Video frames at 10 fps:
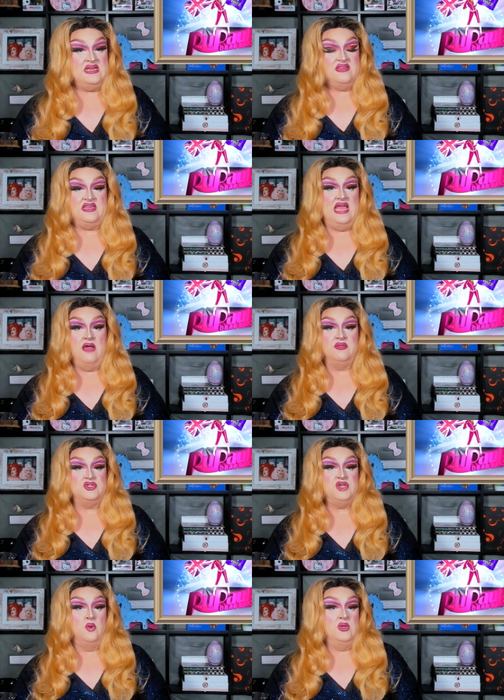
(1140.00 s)
see how the
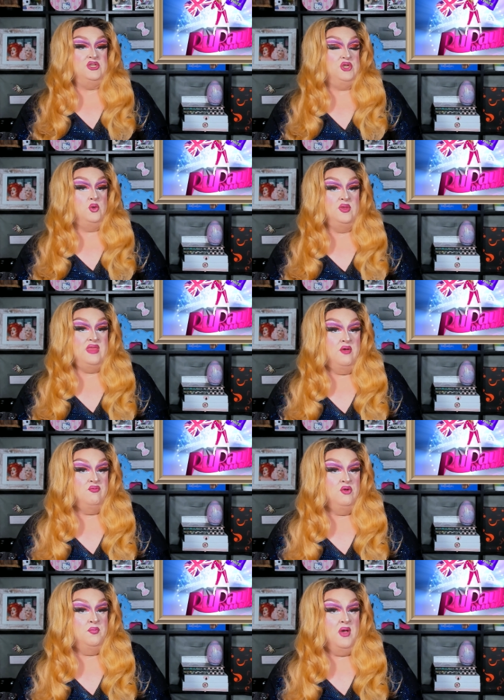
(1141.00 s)
show would do without
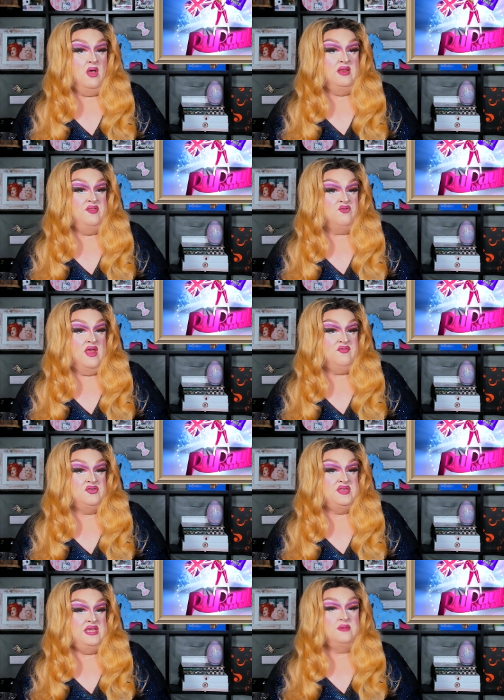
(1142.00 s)
RuPaul in the driver's
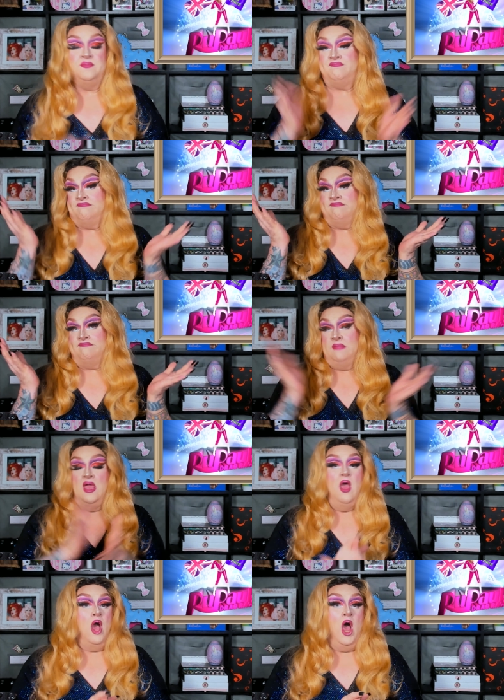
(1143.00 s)
seat?
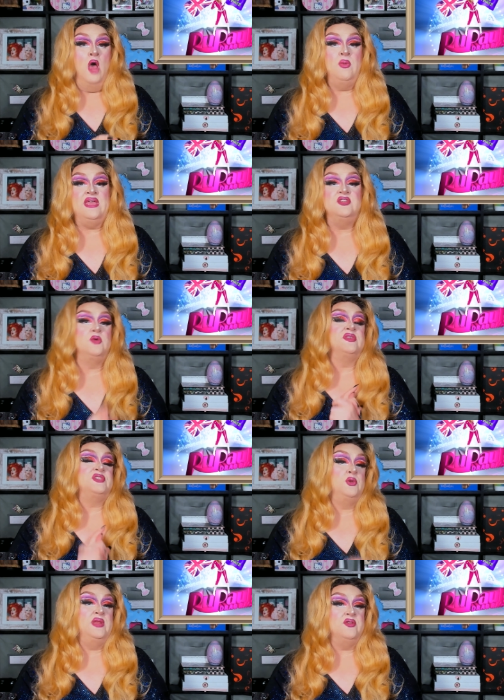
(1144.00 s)
All we can do is
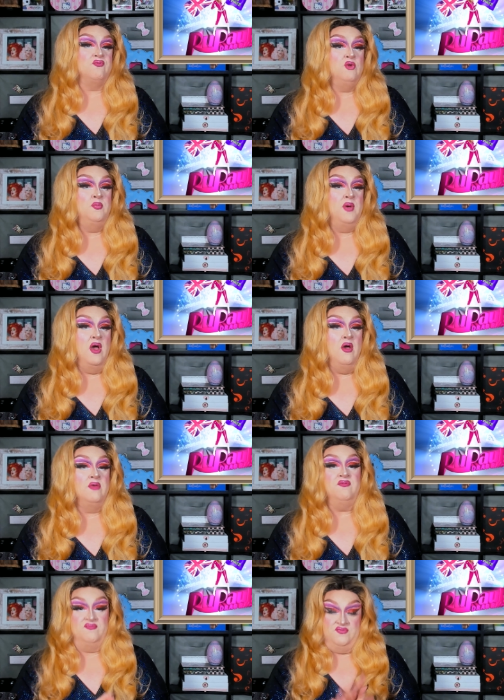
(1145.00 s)
tune into RuPaul,
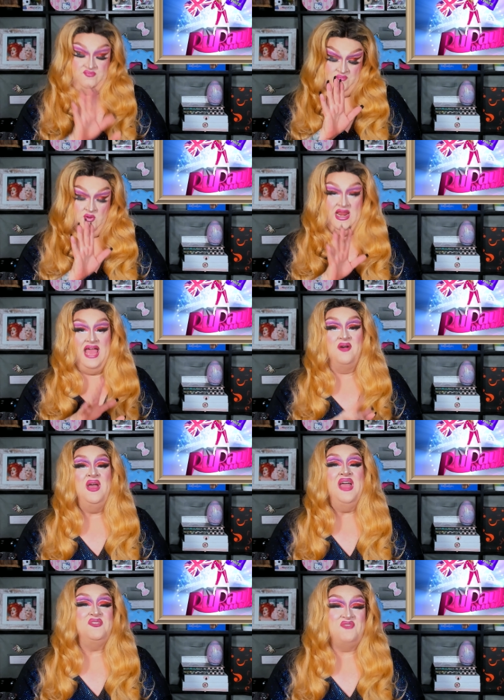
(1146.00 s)
for now,
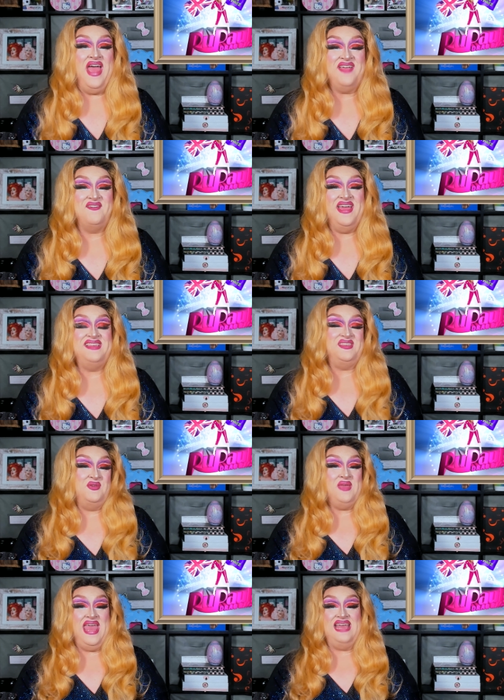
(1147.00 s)
Drag Race
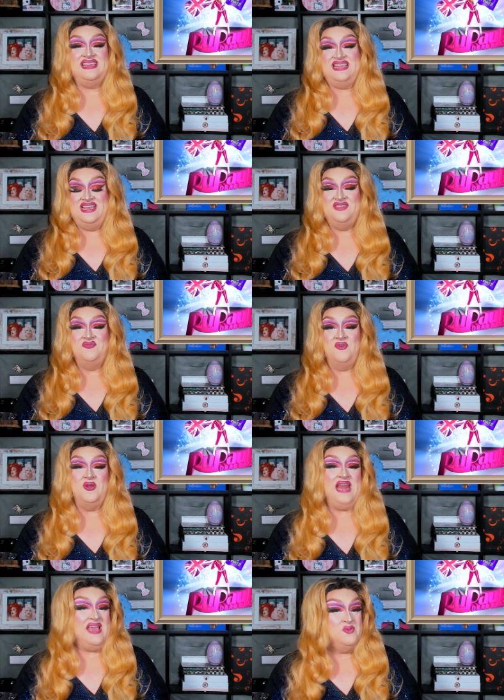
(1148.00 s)
UK Season 4
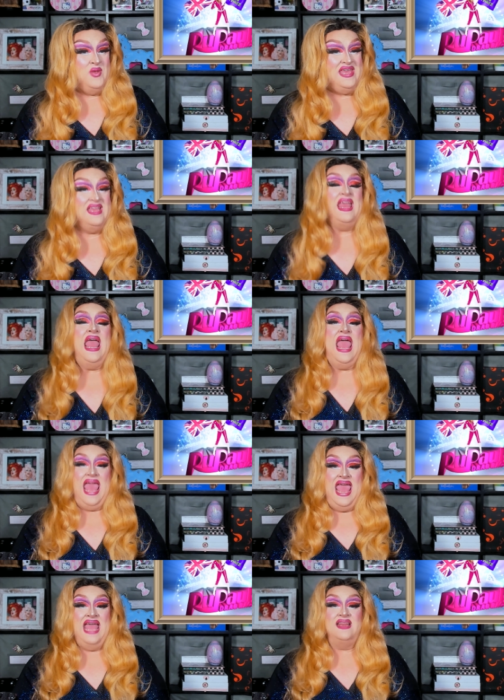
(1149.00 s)
next week, and